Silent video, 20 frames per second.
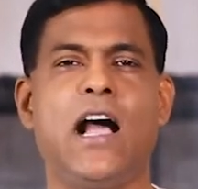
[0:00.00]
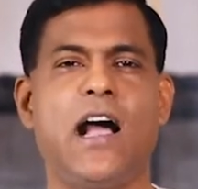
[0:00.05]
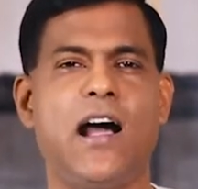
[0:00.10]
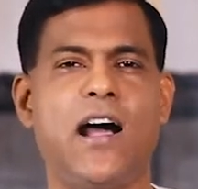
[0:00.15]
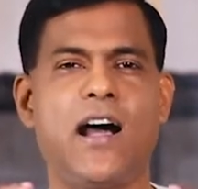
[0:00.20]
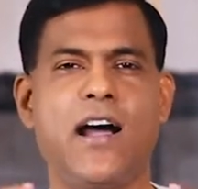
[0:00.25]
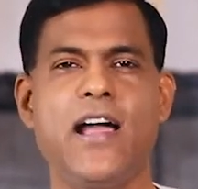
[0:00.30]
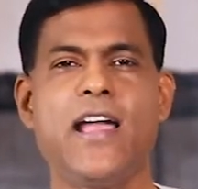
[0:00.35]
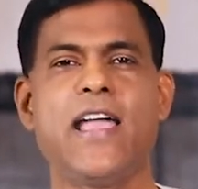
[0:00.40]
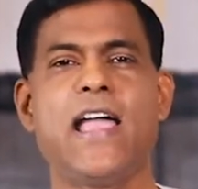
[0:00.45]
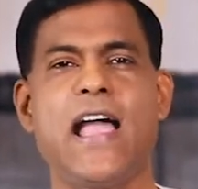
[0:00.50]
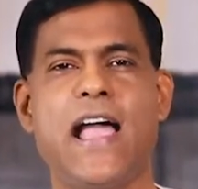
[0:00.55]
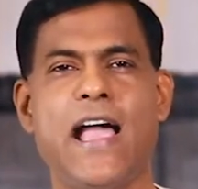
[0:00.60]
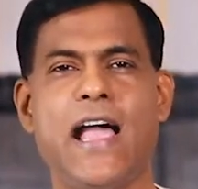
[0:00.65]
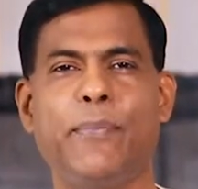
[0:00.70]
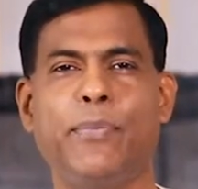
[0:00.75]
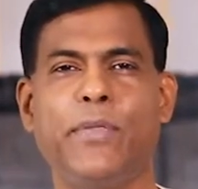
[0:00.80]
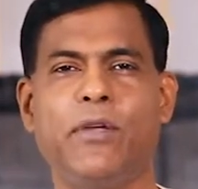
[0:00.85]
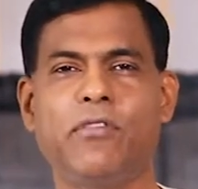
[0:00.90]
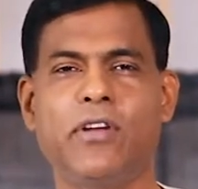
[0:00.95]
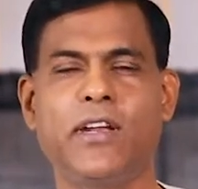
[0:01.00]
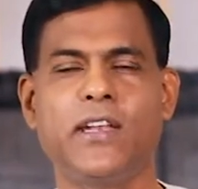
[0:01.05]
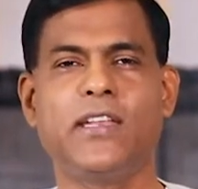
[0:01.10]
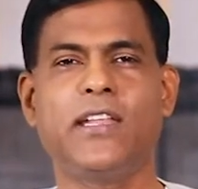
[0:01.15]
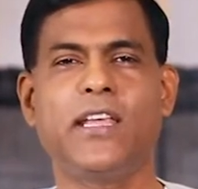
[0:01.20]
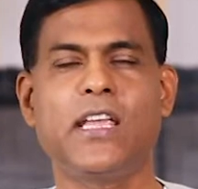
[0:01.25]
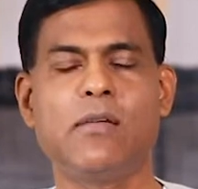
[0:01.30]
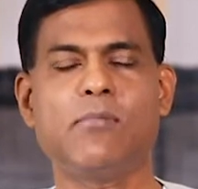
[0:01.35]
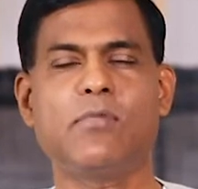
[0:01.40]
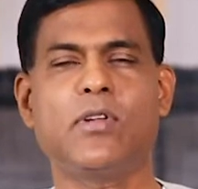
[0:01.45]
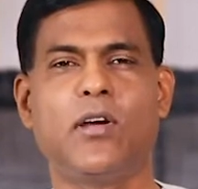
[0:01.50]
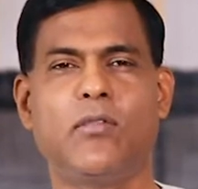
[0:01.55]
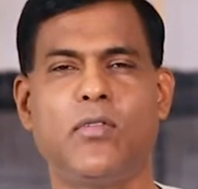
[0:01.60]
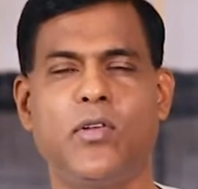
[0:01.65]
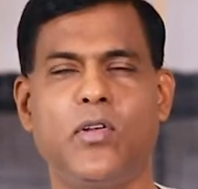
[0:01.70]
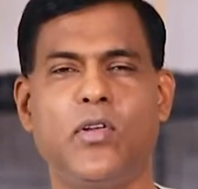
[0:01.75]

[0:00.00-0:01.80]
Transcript: I am the redeemed of the